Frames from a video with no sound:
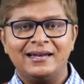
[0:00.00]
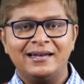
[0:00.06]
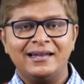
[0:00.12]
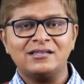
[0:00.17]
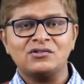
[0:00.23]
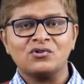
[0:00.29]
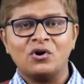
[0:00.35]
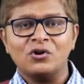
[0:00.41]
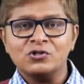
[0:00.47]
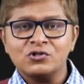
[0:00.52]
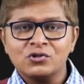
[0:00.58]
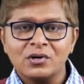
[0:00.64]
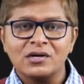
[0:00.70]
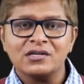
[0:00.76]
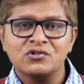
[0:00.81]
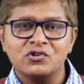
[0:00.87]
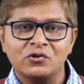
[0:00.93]
Let's
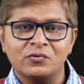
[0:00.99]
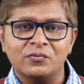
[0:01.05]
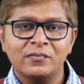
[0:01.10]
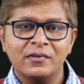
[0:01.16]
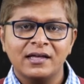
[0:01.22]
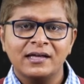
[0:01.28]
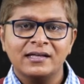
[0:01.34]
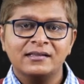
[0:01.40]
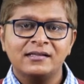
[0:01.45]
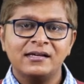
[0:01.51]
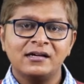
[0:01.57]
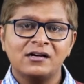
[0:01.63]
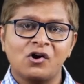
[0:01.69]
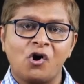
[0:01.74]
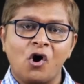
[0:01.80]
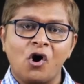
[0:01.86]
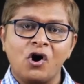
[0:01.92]
also assume the
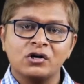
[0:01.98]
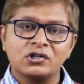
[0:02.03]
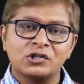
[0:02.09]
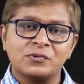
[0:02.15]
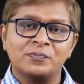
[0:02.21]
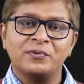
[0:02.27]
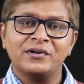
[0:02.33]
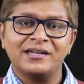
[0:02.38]
cost